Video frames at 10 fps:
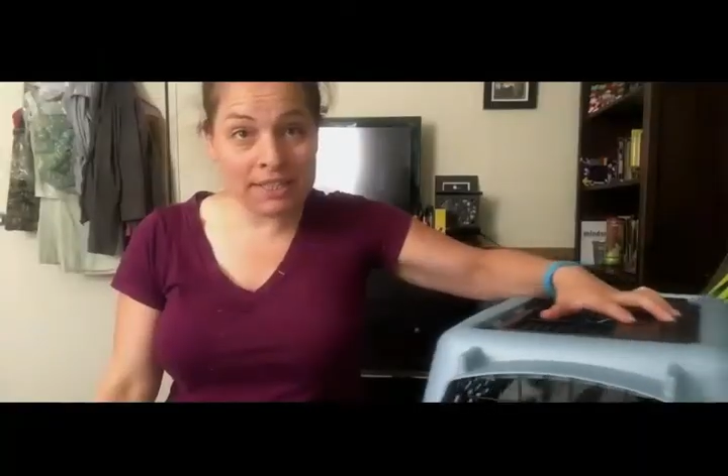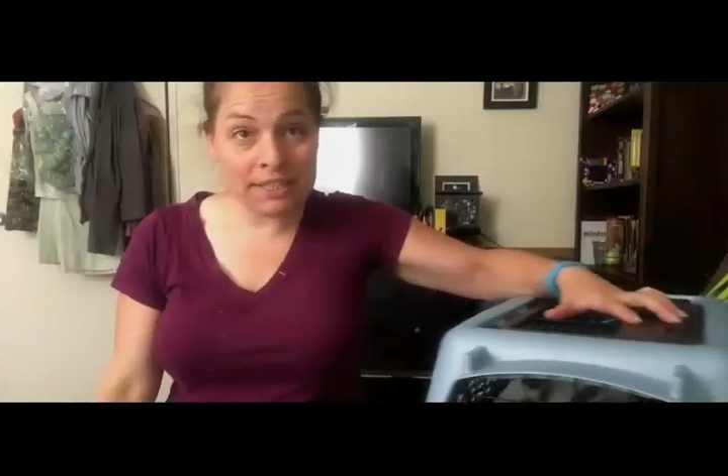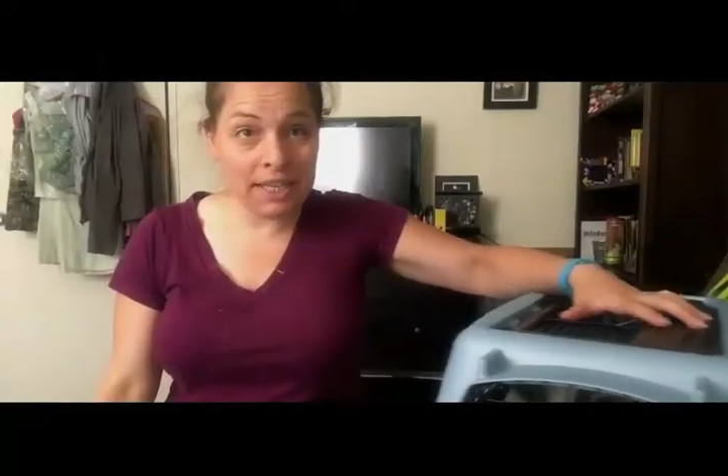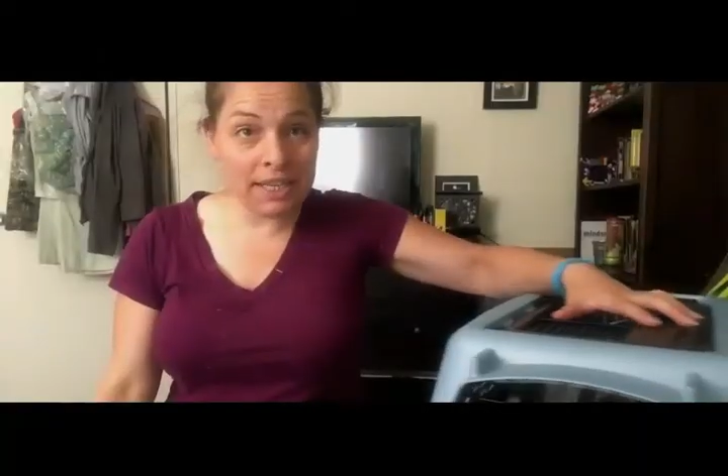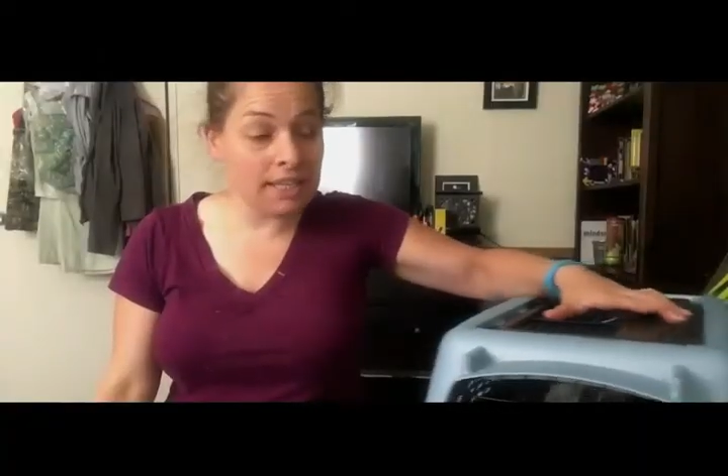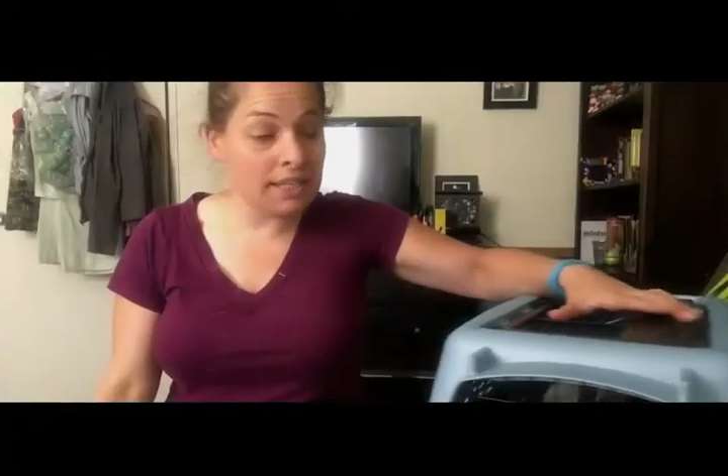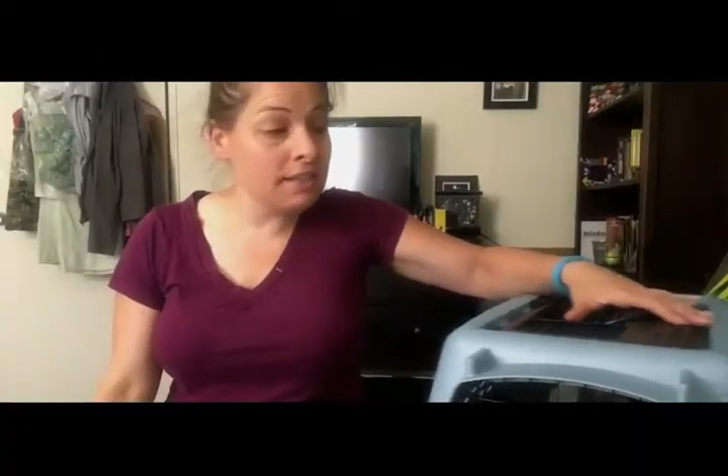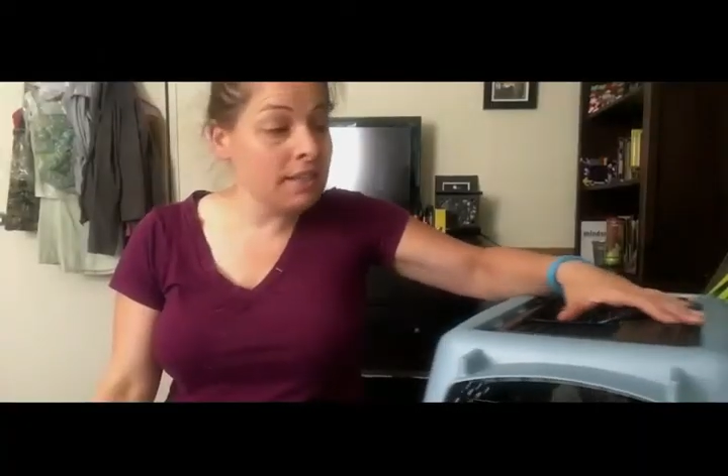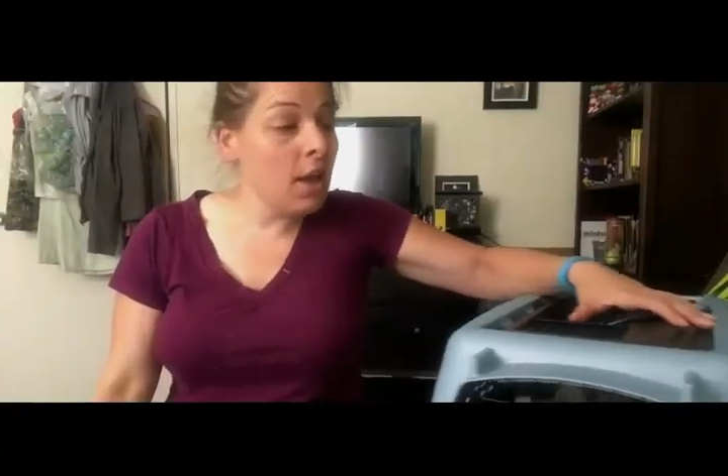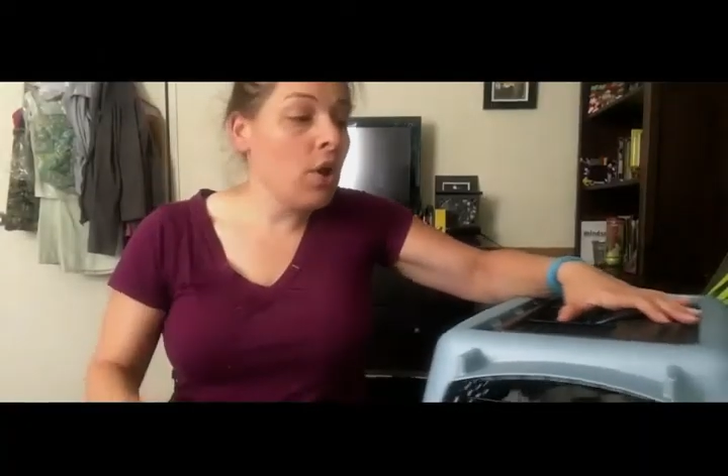bunnies
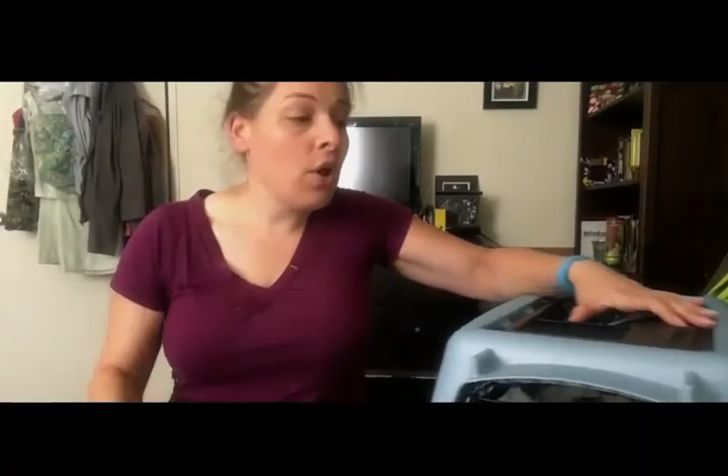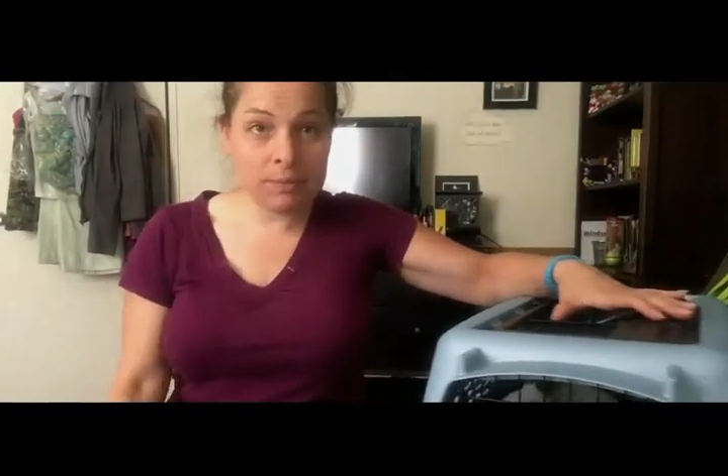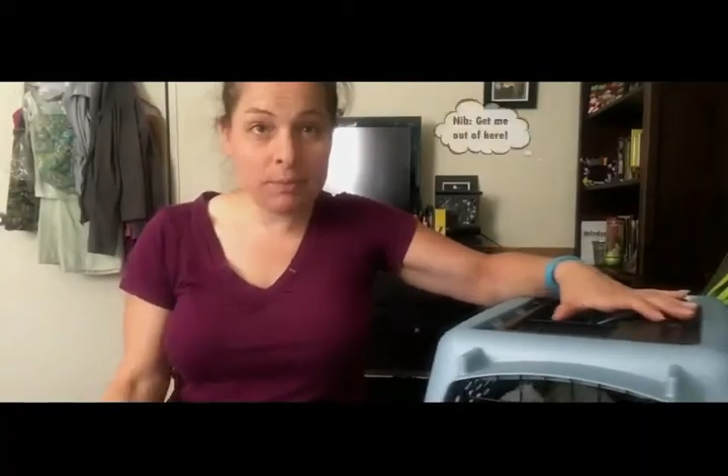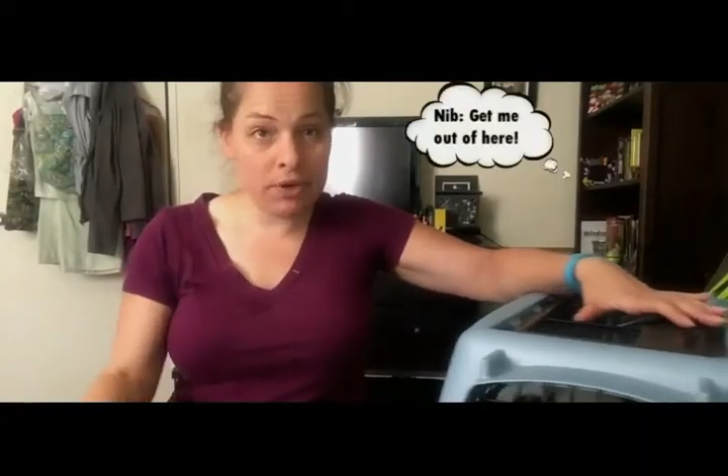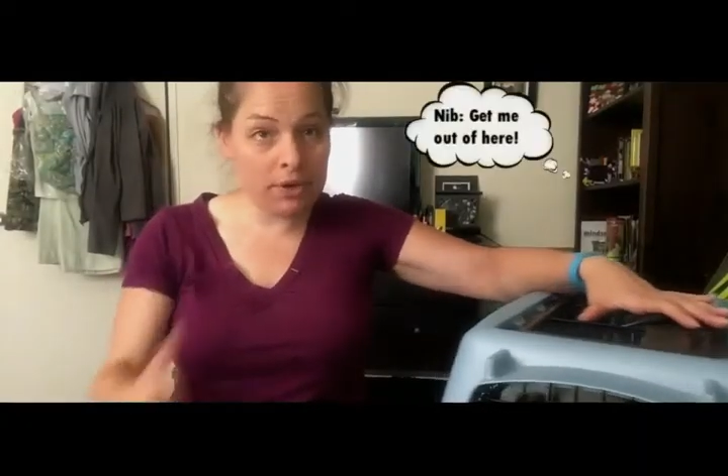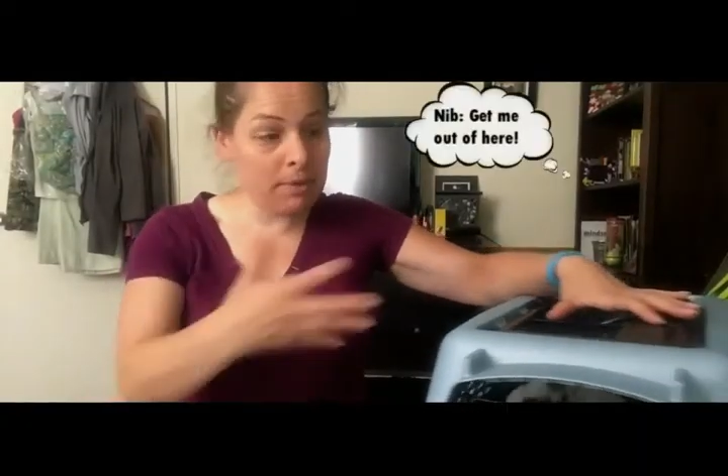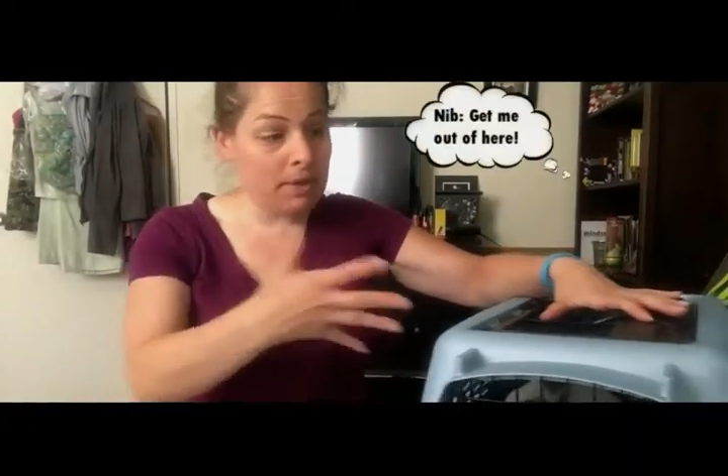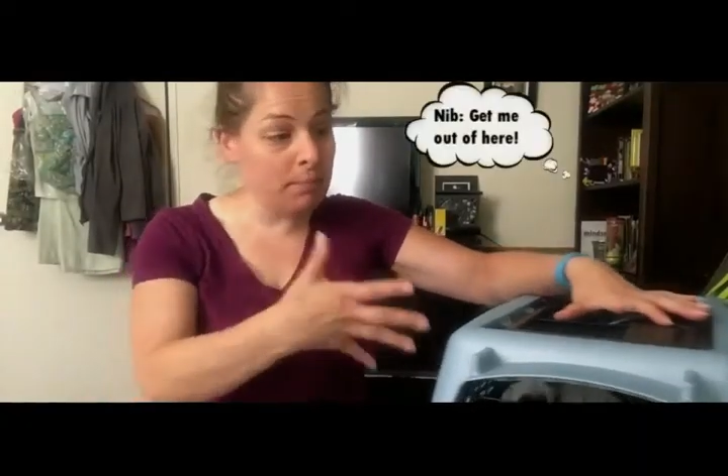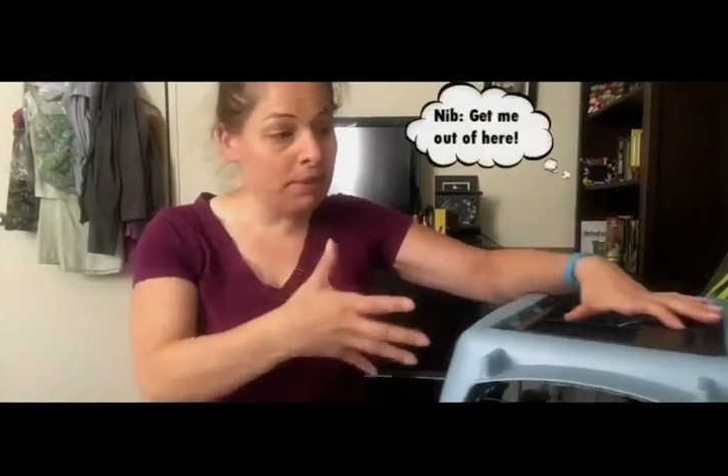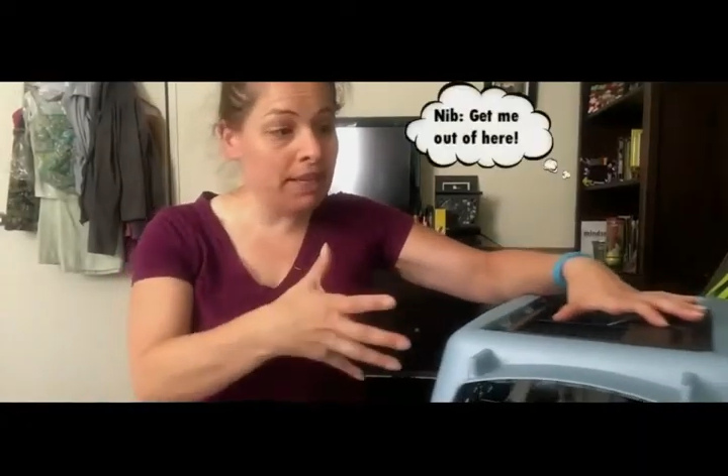is put them
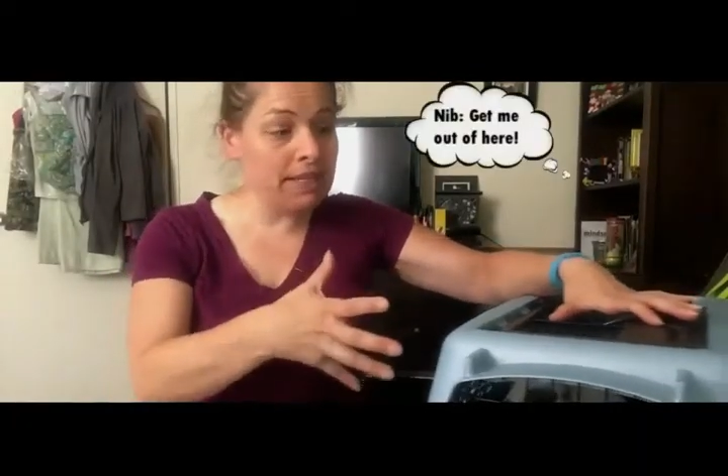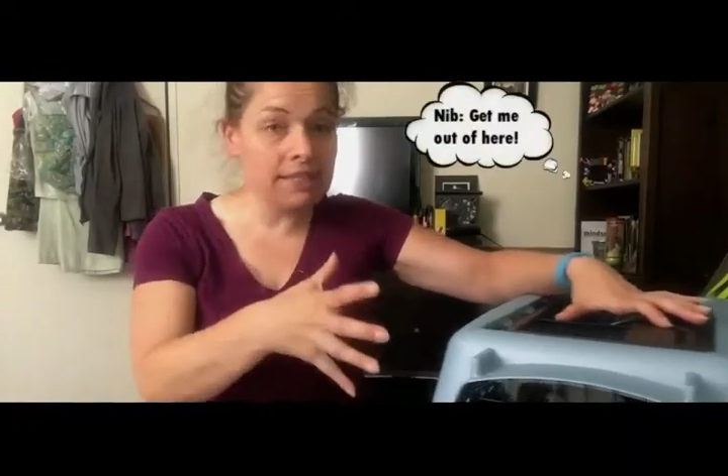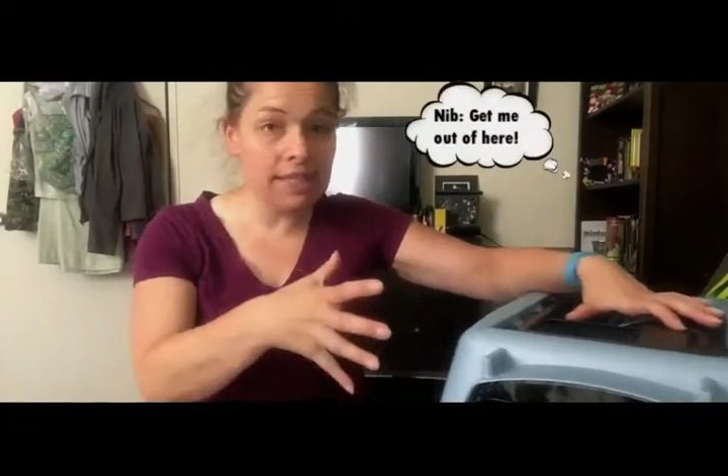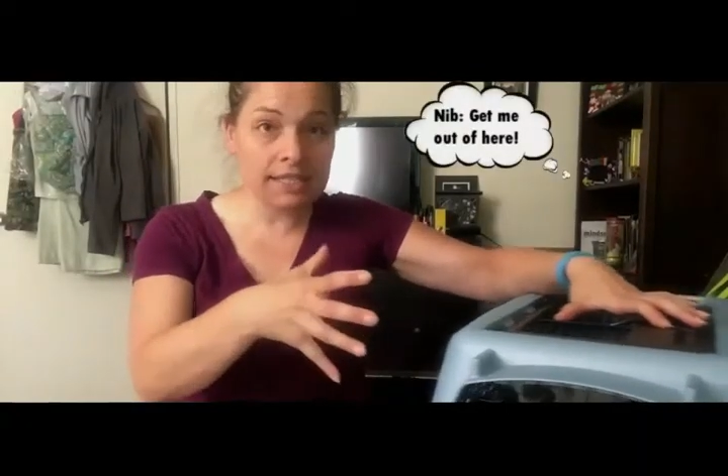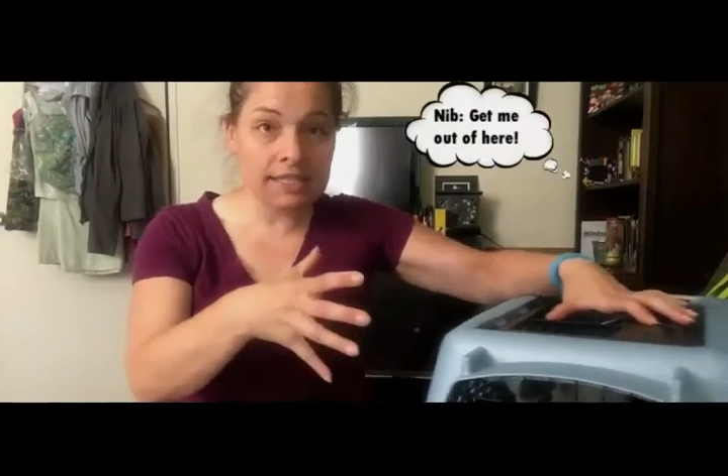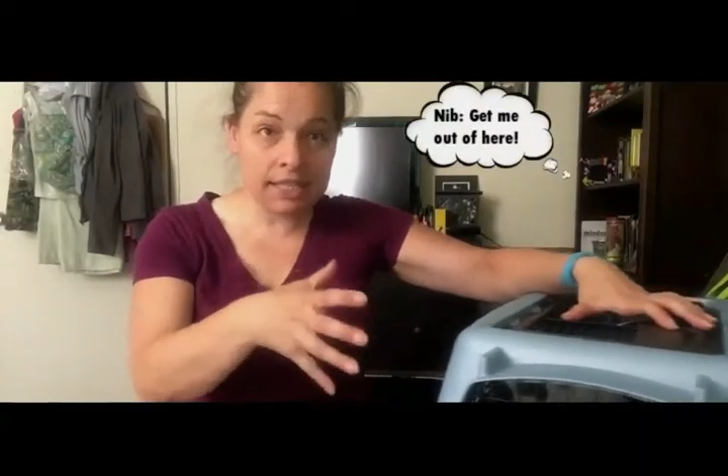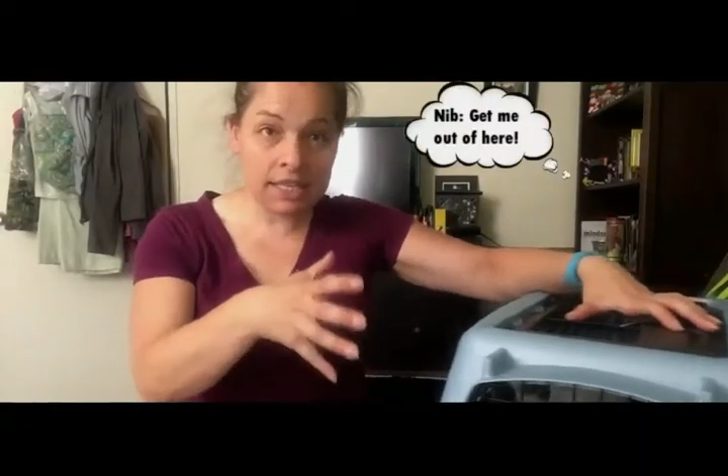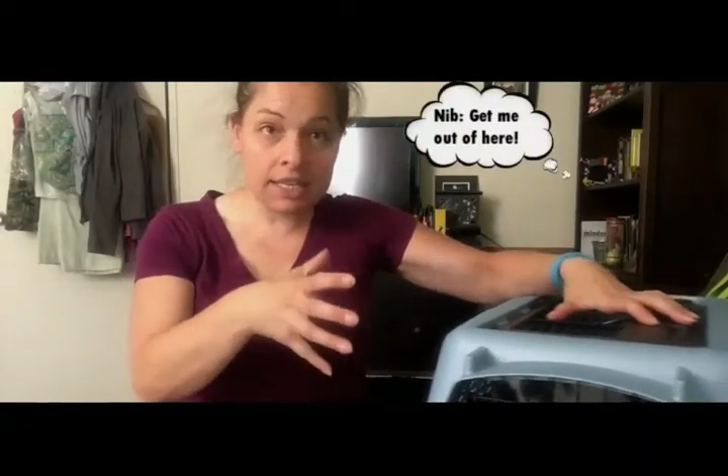in a place that's